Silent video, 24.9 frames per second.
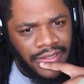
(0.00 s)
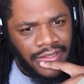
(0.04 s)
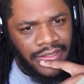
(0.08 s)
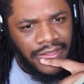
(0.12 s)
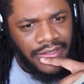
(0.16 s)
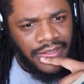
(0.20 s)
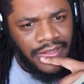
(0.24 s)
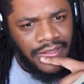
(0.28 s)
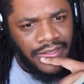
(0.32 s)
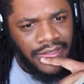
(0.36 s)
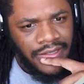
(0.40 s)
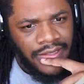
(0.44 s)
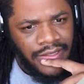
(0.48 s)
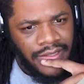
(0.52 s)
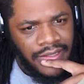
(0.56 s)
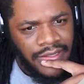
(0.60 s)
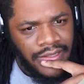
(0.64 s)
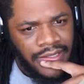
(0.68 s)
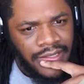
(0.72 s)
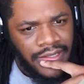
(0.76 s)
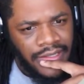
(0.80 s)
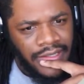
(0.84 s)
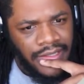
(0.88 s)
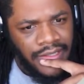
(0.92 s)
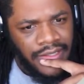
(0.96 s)
I.
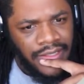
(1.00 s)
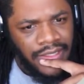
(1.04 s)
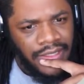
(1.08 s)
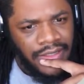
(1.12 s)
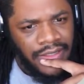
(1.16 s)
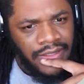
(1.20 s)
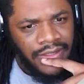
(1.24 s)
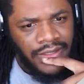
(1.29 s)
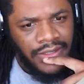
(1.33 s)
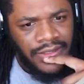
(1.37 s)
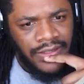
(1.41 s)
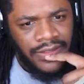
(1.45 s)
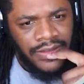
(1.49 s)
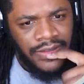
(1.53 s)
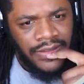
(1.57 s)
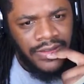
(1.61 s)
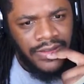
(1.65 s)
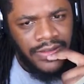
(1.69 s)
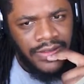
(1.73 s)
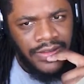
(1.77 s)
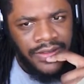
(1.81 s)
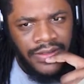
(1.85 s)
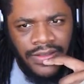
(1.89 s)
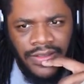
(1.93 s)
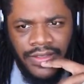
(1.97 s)
I recognize the
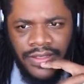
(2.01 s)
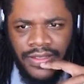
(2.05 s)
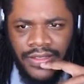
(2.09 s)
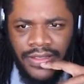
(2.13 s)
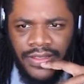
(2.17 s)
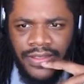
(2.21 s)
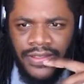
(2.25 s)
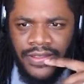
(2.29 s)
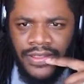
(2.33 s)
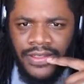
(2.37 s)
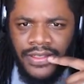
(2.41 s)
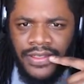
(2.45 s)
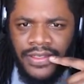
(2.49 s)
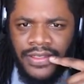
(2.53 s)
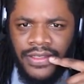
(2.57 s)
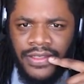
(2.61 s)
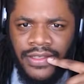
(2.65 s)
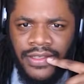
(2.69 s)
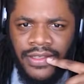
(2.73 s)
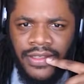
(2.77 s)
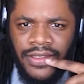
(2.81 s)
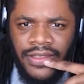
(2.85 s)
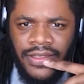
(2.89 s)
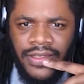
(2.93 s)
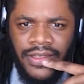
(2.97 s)
mountaintop, but.
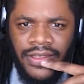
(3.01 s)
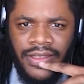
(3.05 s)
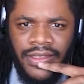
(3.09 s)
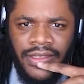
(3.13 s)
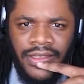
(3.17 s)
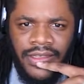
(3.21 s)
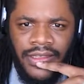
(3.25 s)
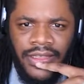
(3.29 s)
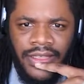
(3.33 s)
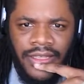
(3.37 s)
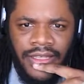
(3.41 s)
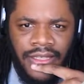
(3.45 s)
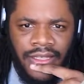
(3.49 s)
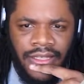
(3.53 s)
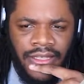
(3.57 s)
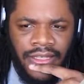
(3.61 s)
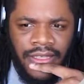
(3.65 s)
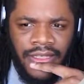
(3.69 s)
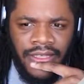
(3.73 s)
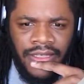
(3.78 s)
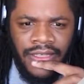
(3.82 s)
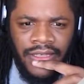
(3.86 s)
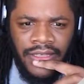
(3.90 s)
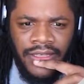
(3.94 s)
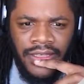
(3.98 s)
Where
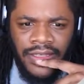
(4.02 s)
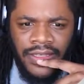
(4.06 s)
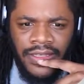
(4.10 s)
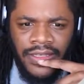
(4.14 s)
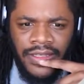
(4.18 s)
are the rune